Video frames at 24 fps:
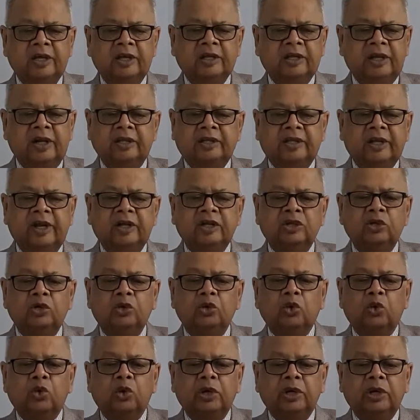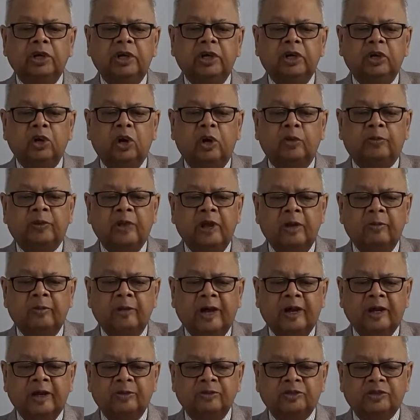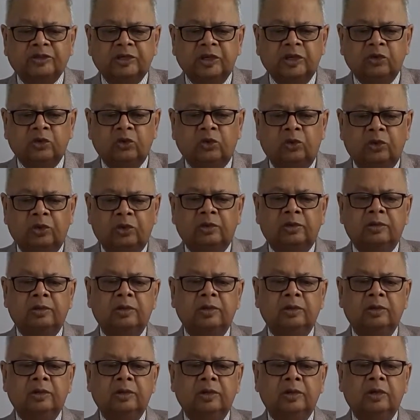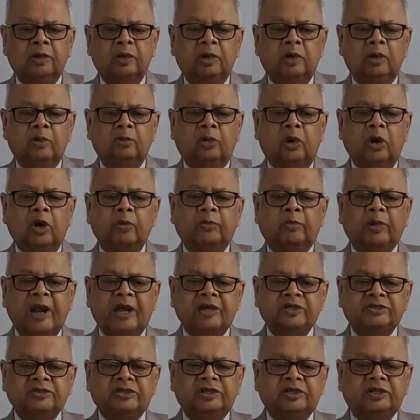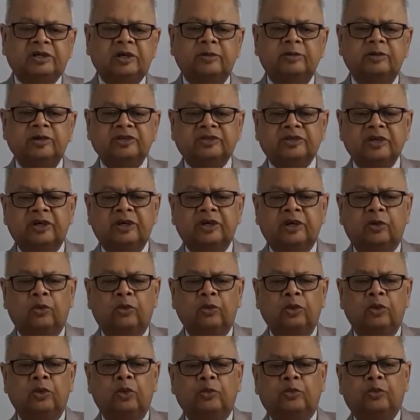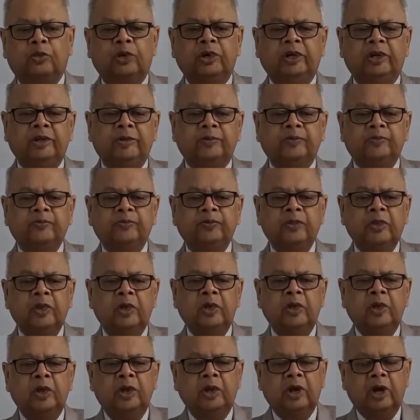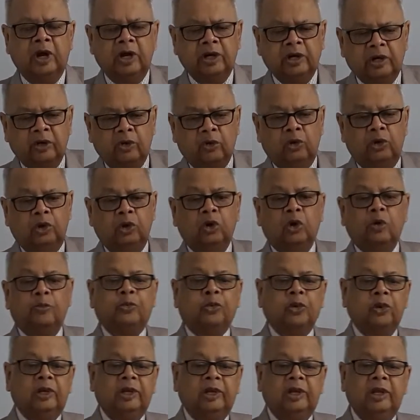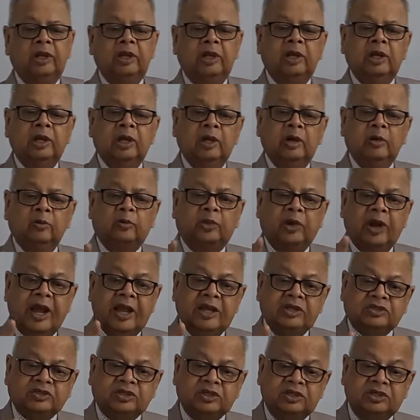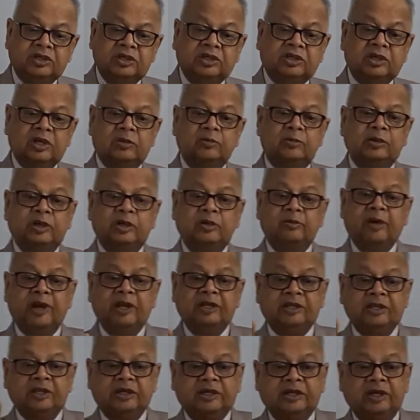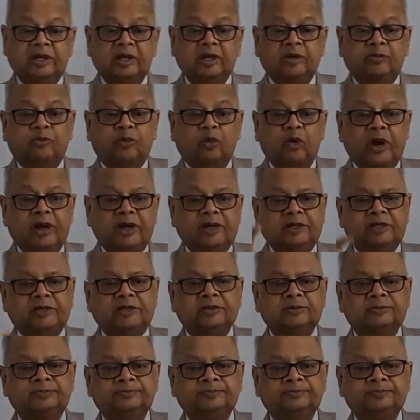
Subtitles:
that there is no need of MRMC rule for price determination under oligopoly. Under oligopoly, price is determined by the king point.